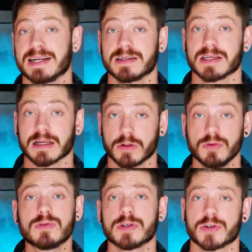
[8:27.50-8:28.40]
edits
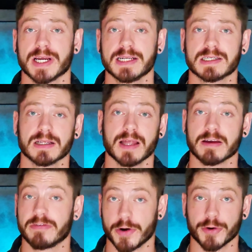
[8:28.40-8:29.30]
include the traits
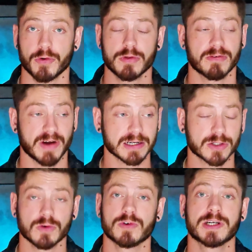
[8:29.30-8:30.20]
like fur growth, fat
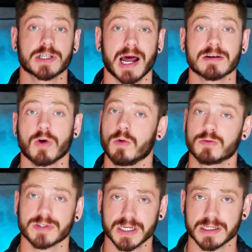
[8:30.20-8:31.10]
storage, and
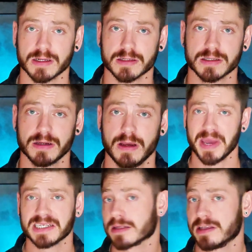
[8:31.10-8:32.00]
cold resistance,
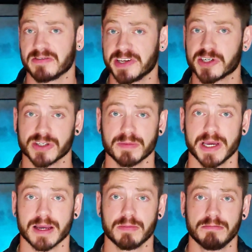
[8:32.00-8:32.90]
basically the features that
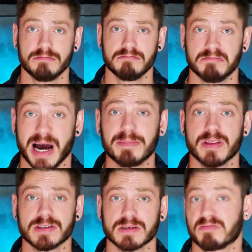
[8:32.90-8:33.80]
make
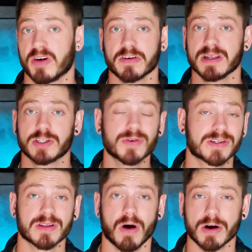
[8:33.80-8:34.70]
mammoths perfectly
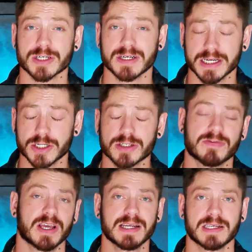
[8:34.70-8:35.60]
suited to the harsh
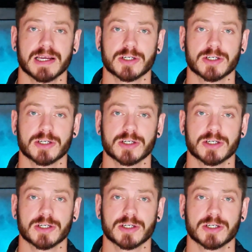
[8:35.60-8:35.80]
conditions of the Ice